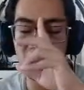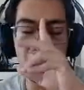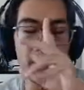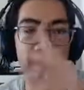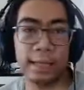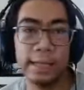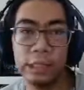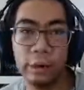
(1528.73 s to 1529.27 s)

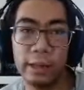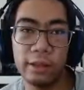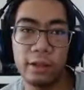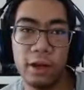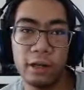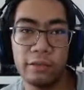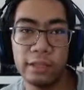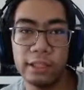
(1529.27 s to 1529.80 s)
That's how I
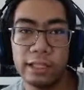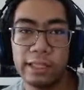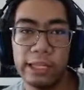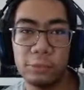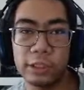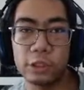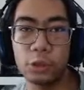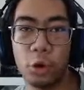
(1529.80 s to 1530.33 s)
thought of it, that he
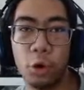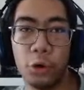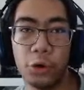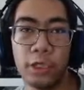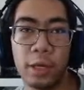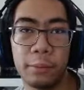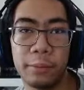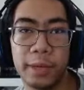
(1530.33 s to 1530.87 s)
was told
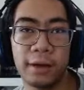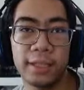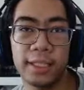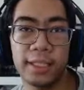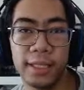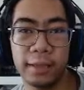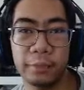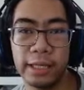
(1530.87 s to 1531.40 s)
about
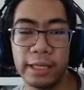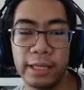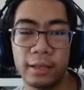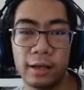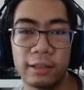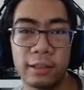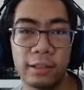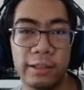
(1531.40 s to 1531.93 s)
being
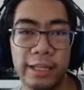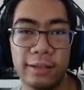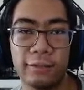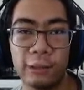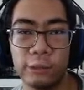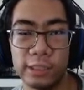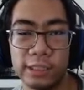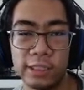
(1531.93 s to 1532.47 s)
under the
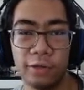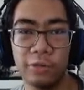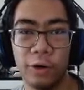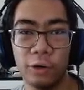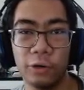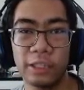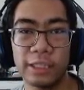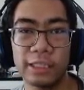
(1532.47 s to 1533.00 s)
influence of
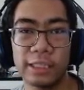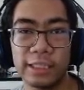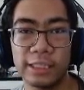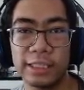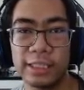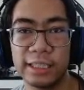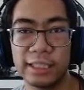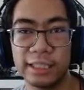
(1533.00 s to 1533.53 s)
Order
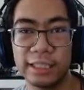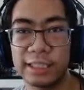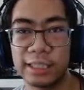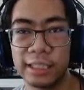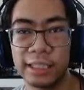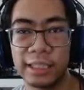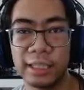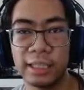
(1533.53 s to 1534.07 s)
66,
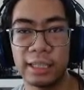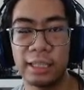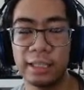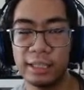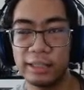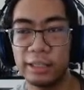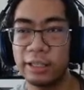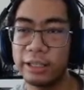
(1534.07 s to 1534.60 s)

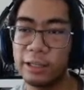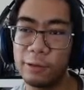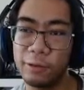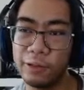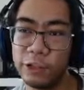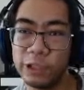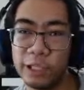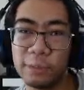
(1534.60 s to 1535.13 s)
the
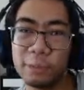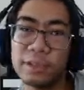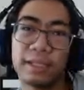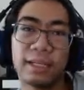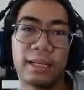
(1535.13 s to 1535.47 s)
inhibitor chip.